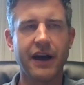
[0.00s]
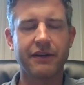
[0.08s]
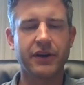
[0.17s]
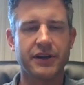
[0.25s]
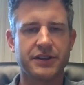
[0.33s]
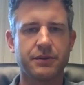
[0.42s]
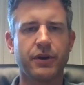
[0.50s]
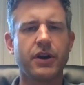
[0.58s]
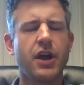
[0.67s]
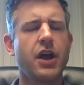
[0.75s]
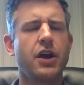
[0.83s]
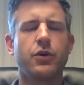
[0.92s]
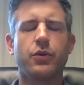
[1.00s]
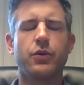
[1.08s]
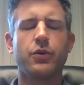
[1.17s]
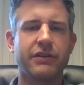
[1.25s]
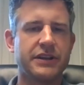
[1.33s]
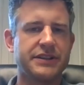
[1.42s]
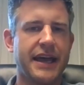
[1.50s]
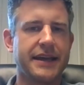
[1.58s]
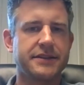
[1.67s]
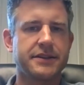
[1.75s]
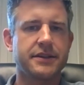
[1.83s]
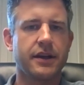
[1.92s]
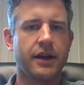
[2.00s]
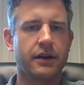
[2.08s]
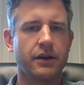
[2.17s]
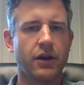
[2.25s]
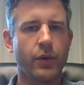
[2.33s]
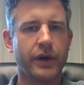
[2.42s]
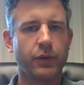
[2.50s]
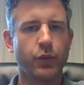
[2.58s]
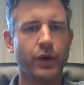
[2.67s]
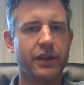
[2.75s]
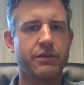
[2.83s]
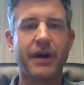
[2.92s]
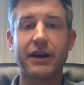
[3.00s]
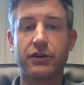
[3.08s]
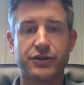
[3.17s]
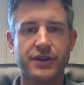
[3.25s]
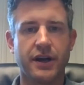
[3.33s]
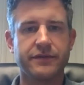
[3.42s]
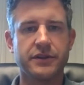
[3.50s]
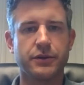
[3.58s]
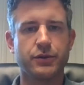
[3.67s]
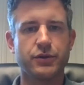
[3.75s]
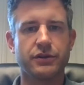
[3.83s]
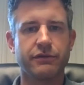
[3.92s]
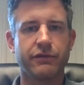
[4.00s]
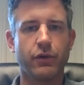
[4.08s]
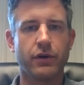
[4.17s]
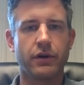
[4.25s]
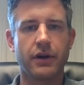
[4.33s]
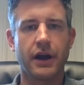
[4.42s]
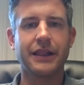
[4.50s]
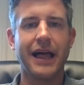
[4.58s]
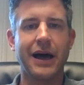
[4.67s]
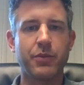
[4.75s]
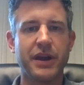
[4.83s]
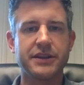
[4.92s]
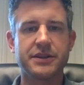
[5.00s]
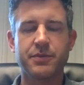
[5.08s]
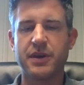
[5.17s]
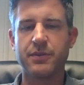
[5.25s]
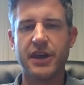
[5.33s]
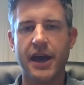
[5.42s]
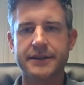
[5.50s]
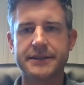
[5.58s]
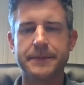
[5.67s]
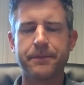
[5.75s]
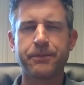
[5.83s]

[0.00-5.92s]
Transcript: customer, we even assessed going with Microsoft's solution for a cloud-based PBX.